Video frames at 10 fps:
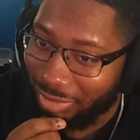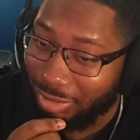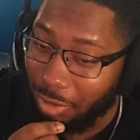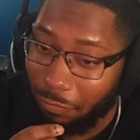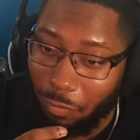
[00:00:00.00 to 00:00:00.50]

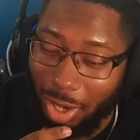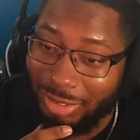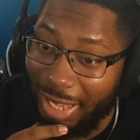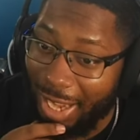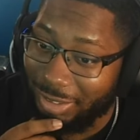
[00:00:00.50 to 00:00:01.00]
the
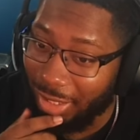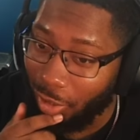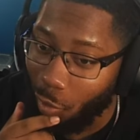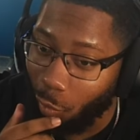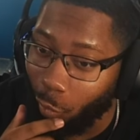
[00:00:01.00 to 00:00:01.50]
voice acting
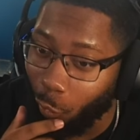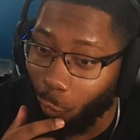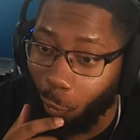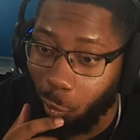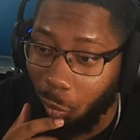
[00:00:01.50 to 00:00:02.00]
go
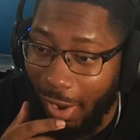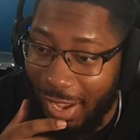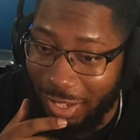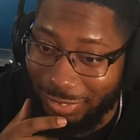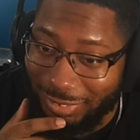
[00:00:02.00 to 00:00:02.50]

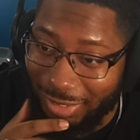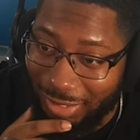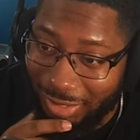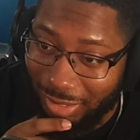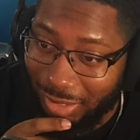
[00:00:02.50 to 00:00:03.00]

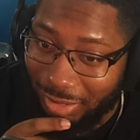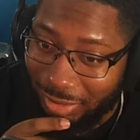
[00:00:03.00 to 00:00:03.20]
crazy.